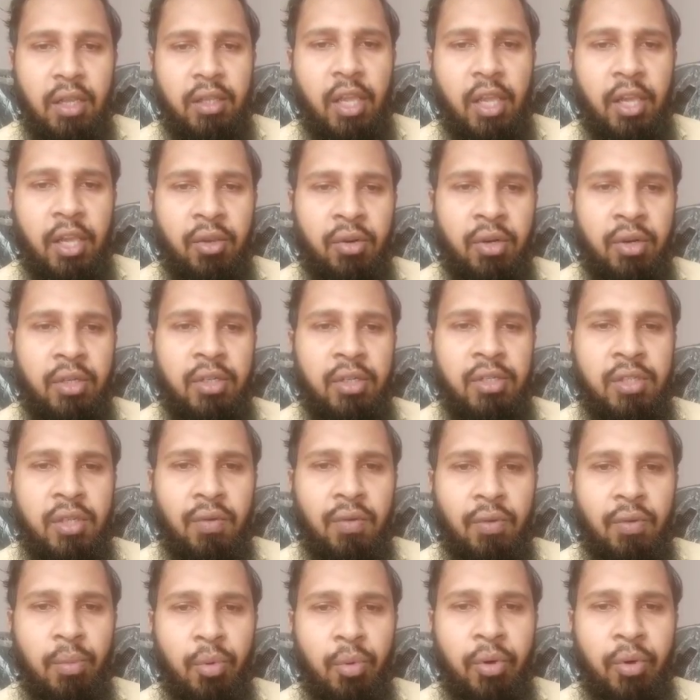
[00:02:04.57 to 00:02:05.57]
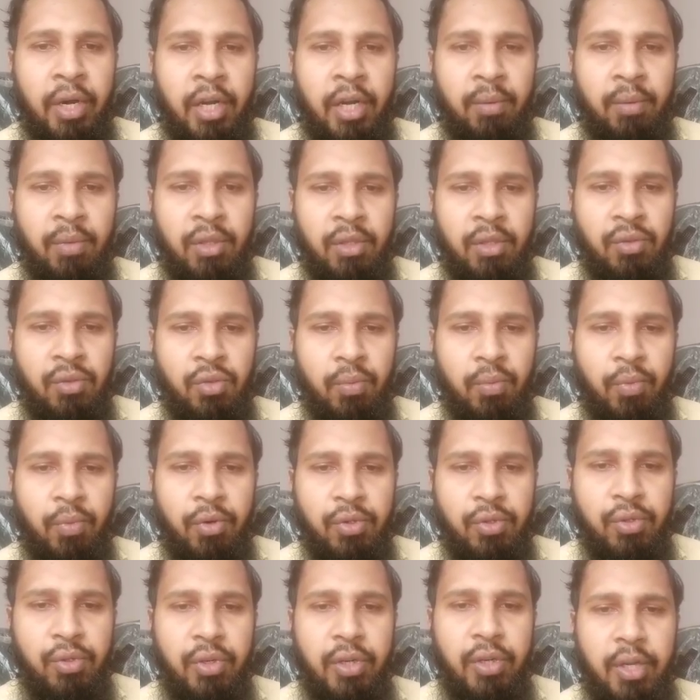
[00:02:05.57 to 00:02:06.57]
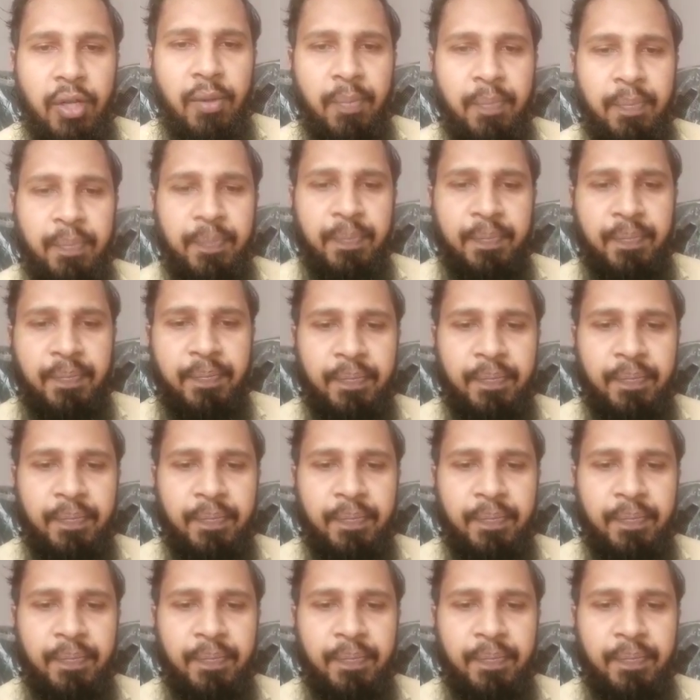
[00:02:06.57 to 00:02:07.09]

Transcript: Thank you Ranjan sir for providing me this opportunity.